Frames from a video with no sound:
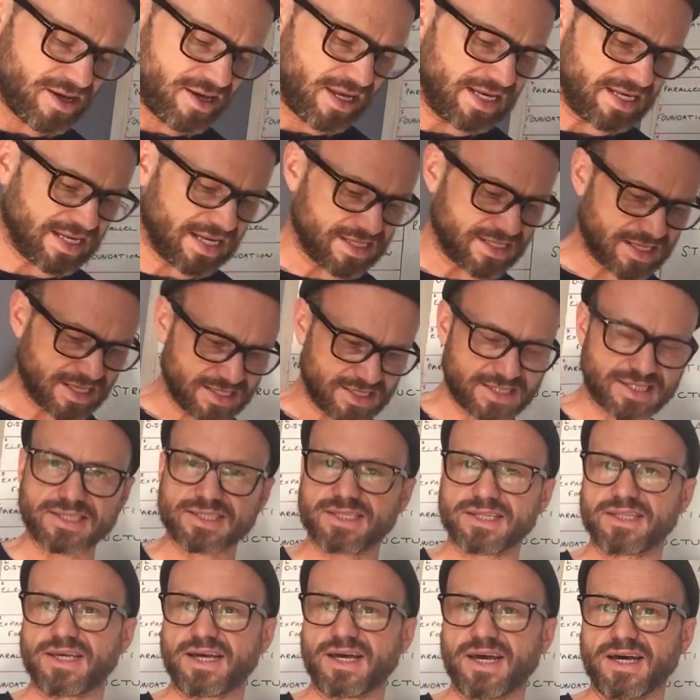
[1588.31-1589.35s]

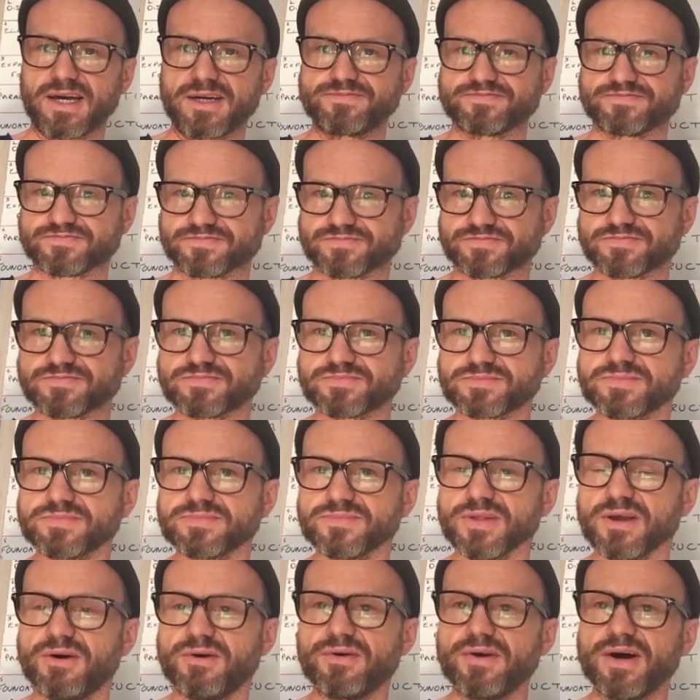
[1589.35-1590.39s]
indentations in the hair.
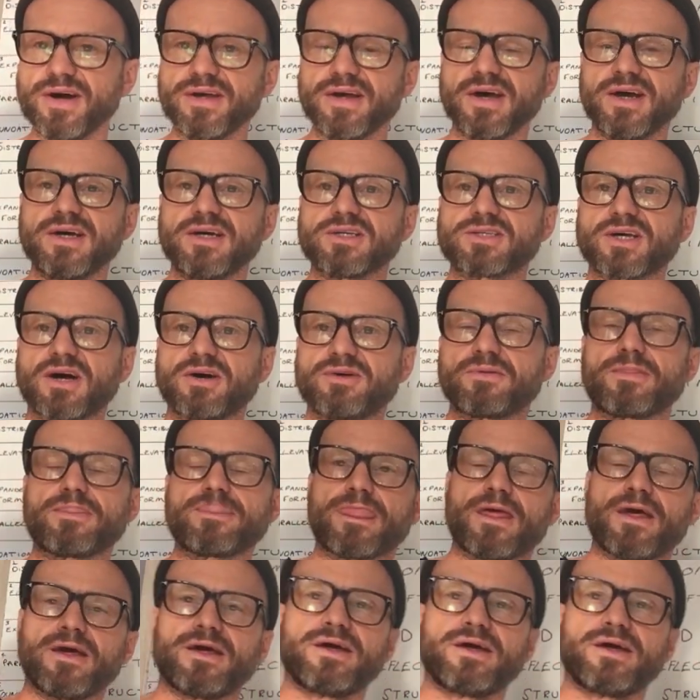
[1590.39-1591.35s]
All right, so